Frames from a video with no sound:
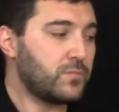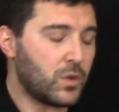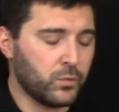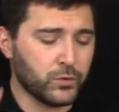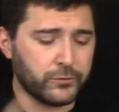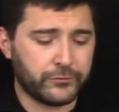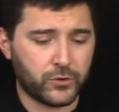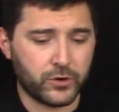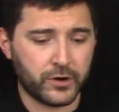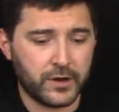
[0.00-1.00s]
Rule
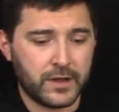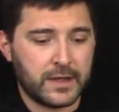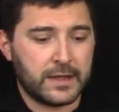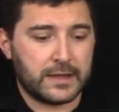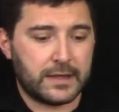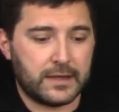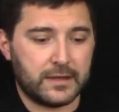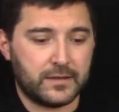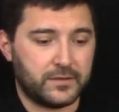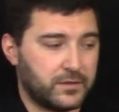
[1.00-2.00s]
4
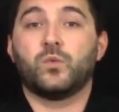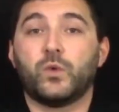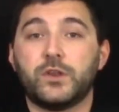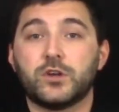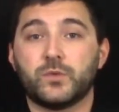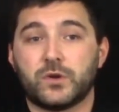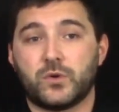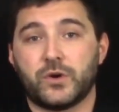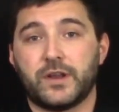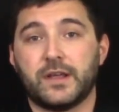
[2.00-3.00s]
is when you're
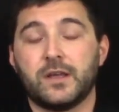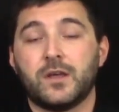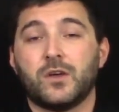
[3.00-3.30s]
recording,